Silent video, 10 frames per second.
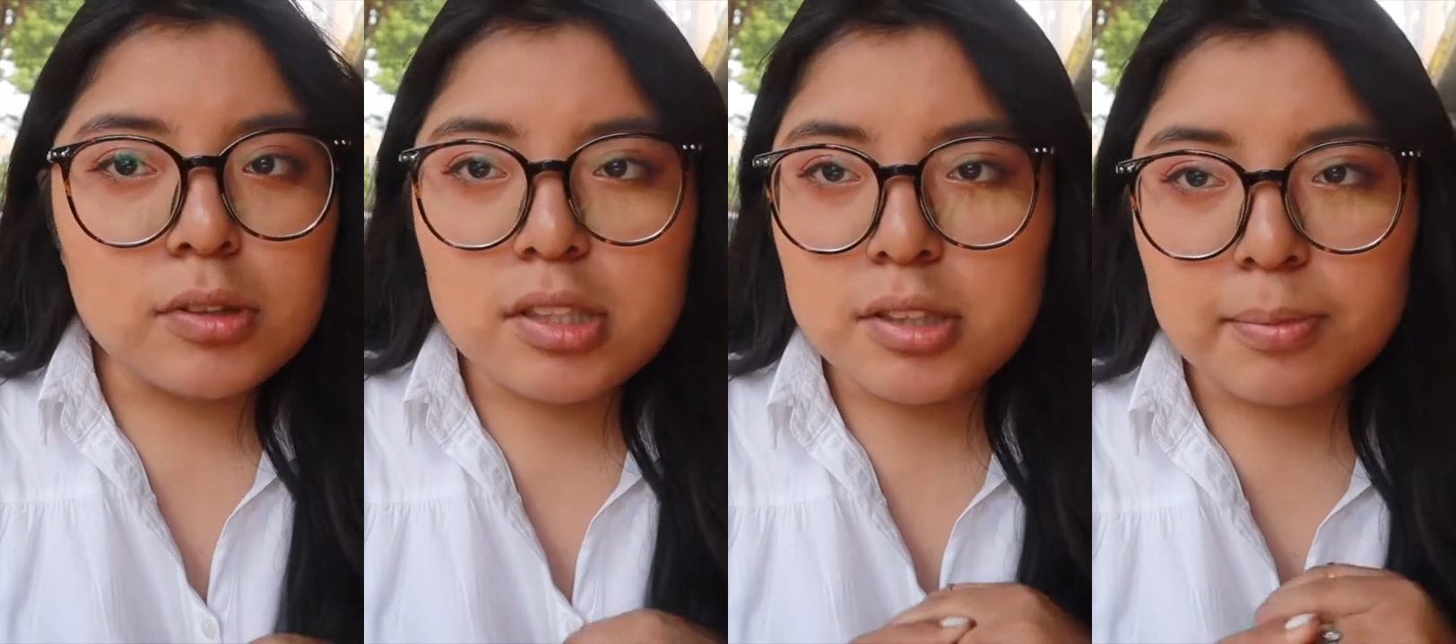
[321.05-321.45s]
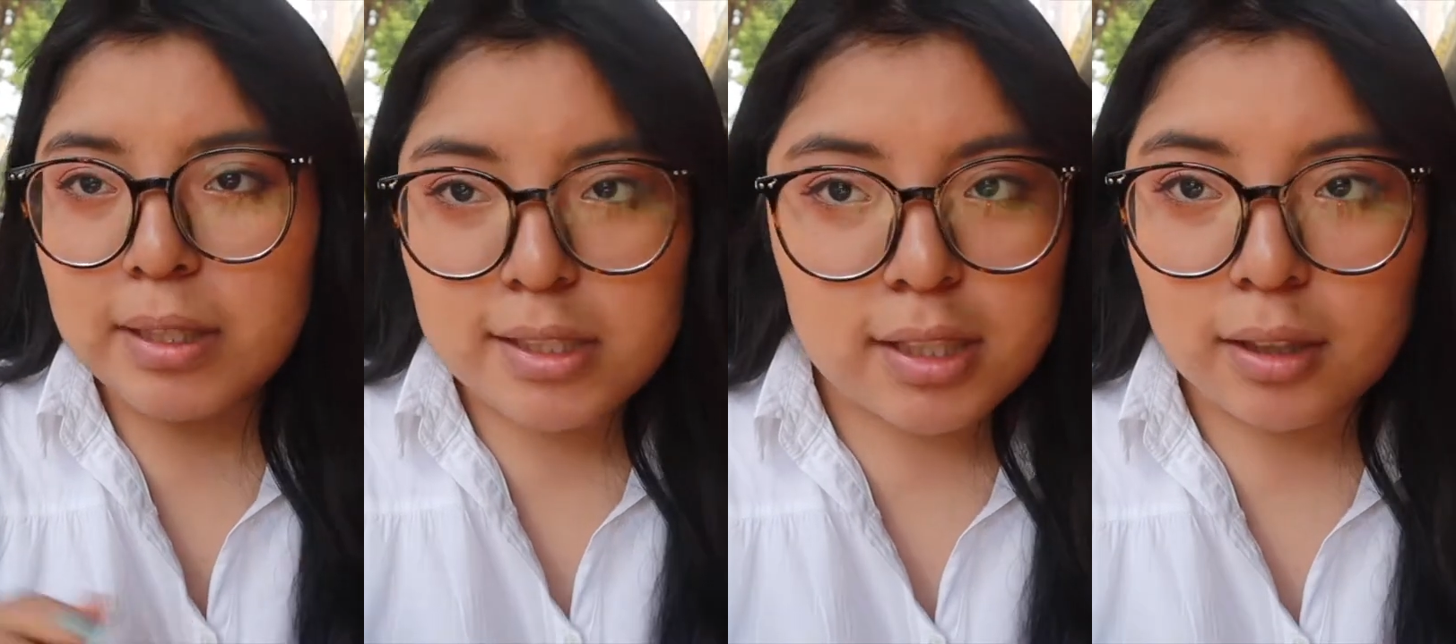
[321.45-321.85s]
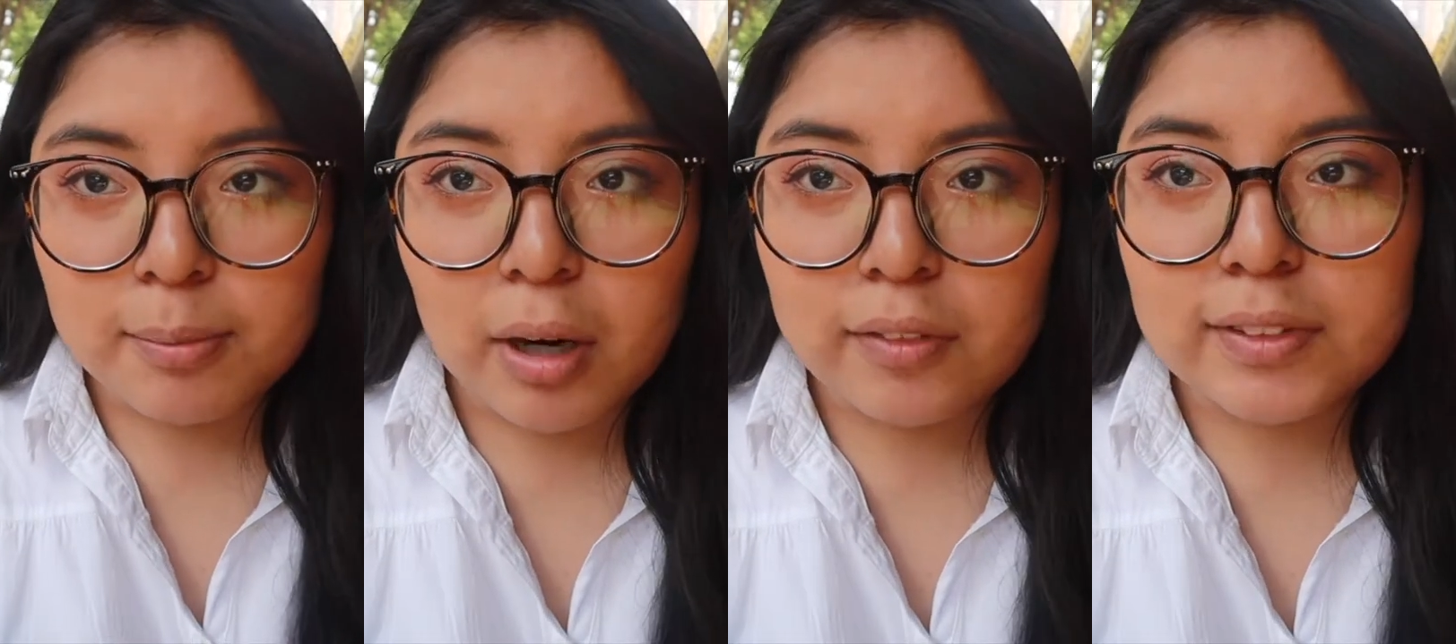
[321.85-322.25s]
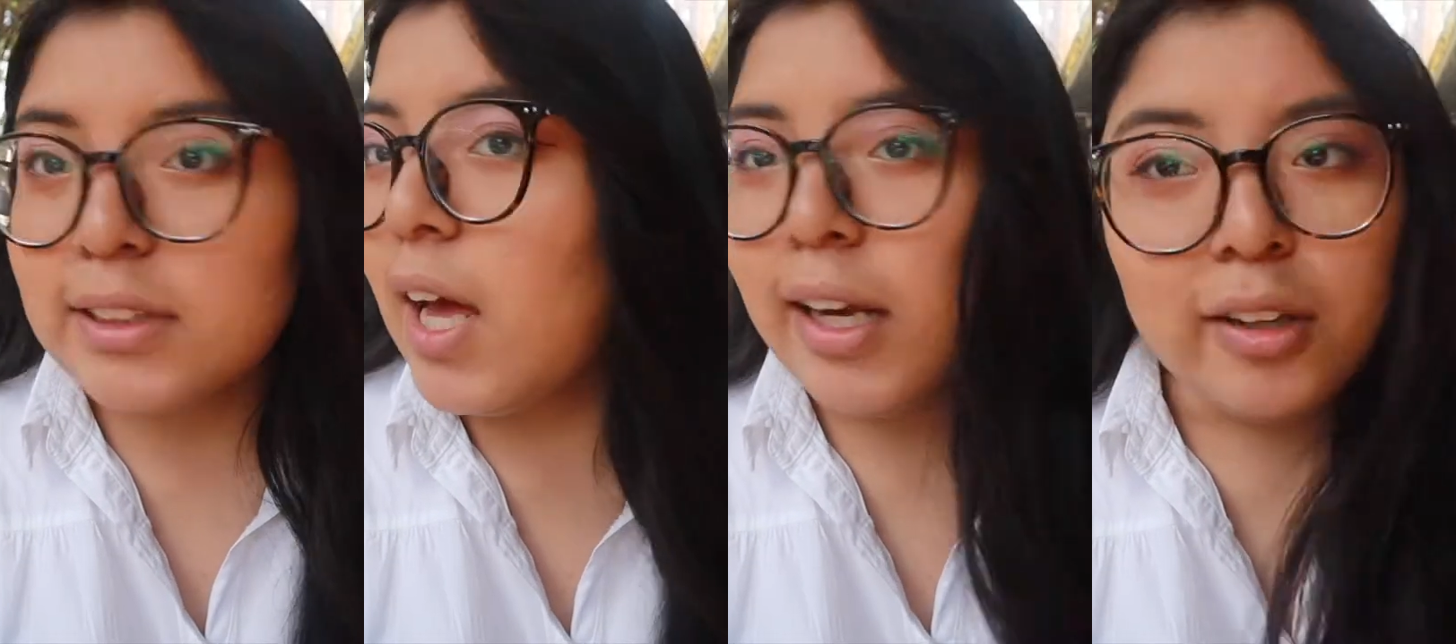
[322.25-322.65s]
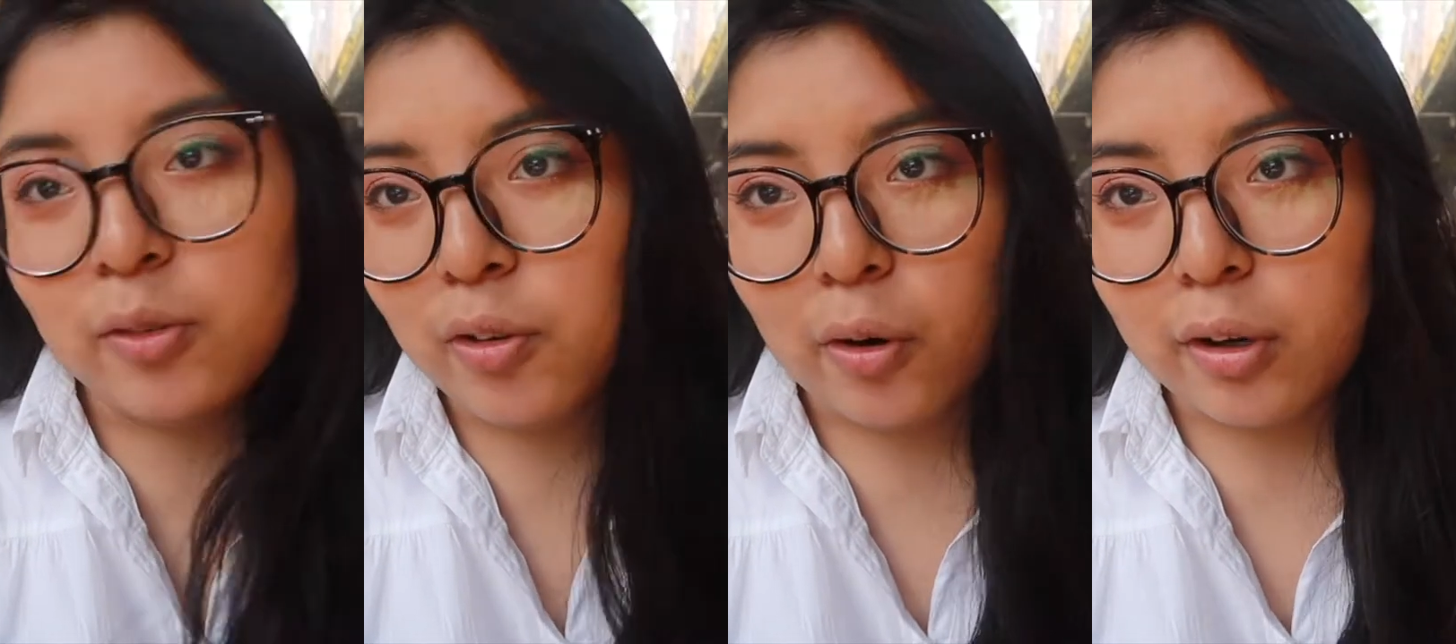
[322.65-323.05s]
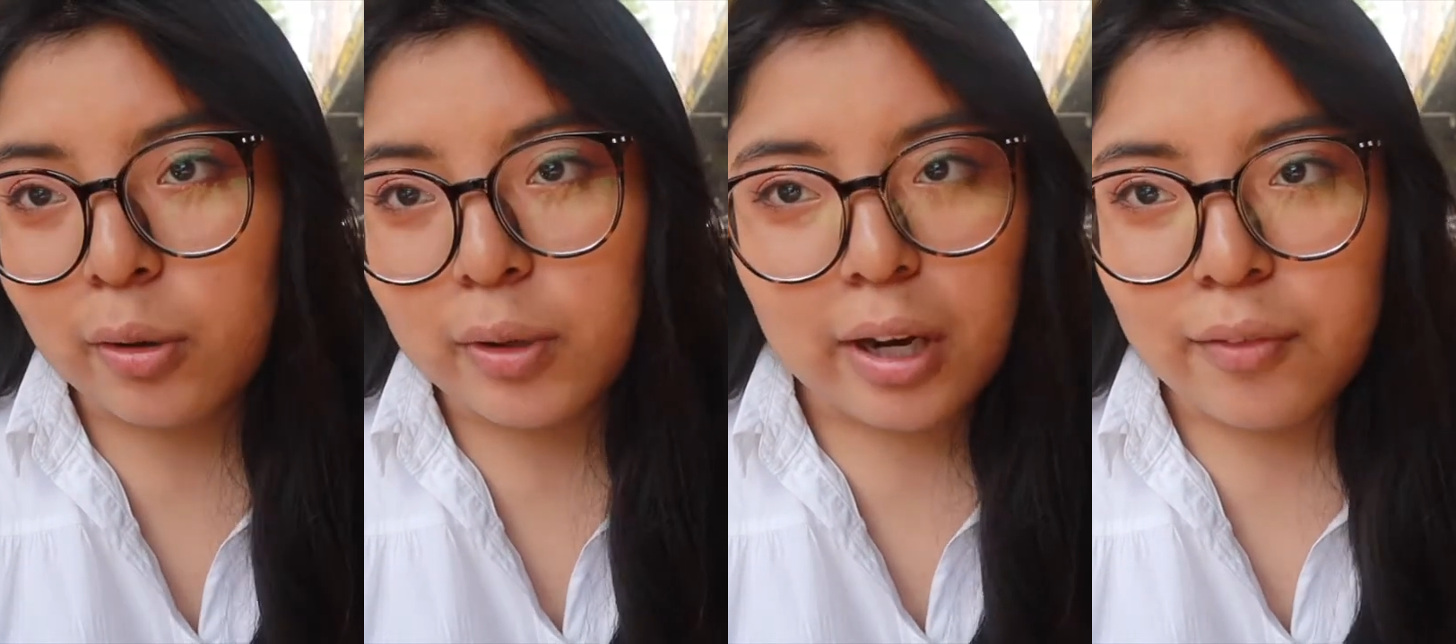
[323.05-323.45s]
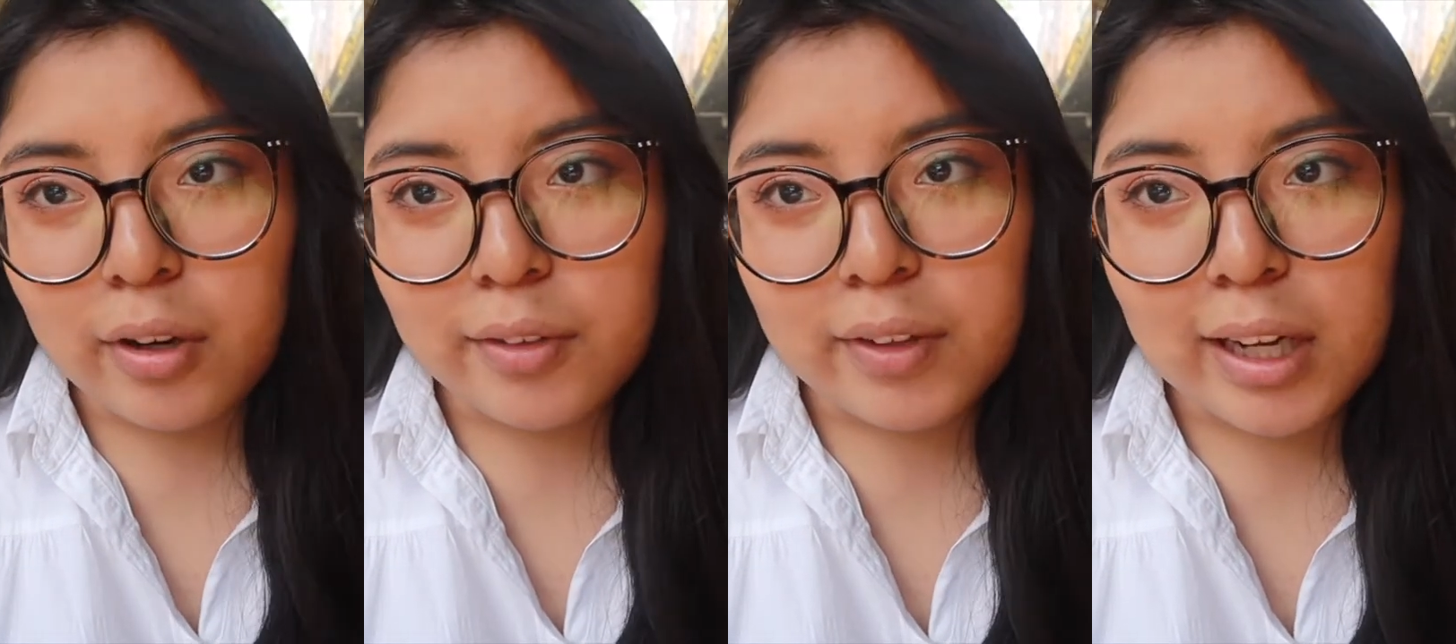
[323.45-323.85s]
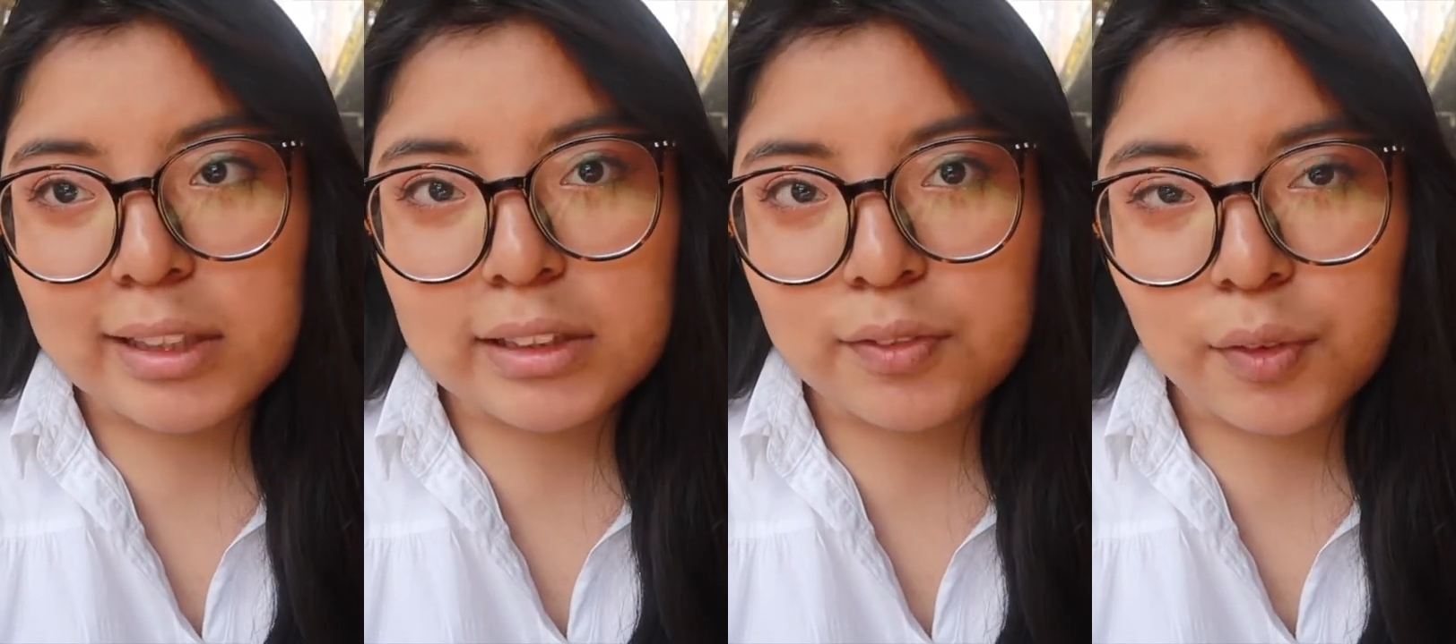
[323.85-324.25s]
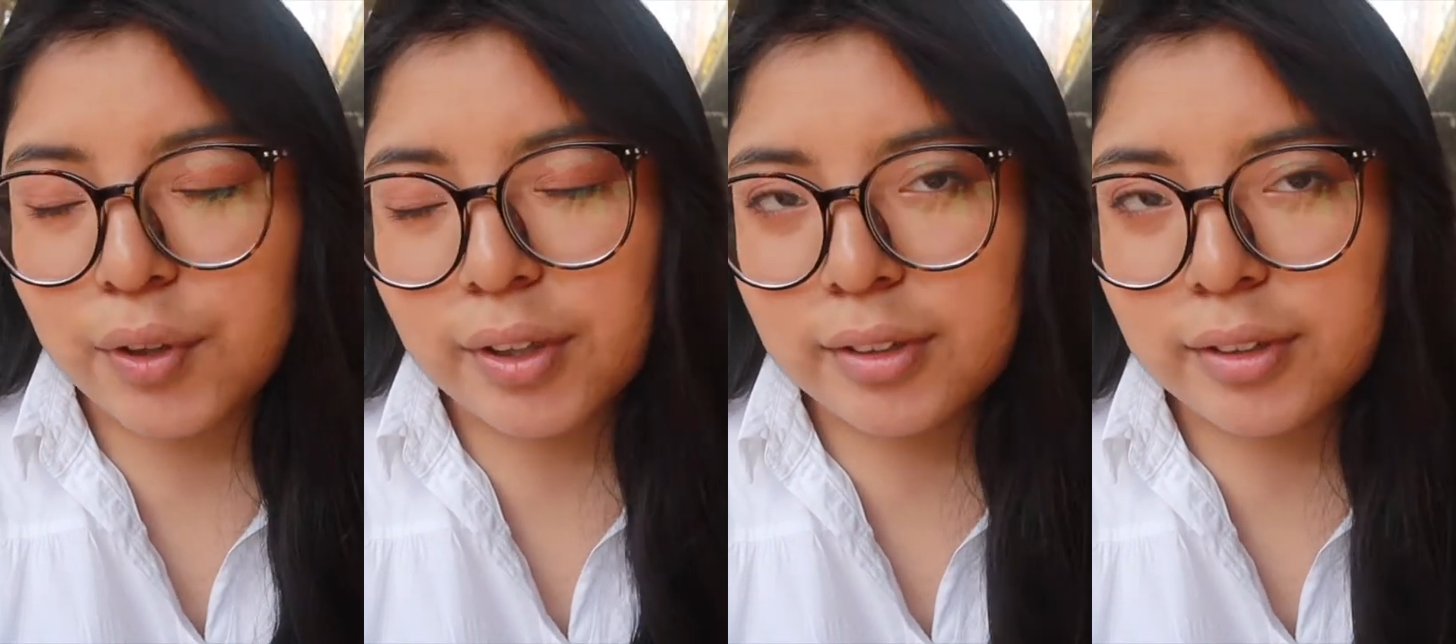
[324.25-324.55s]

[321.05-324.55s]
which is a basic breakfast any New Yorker would ever even ask for.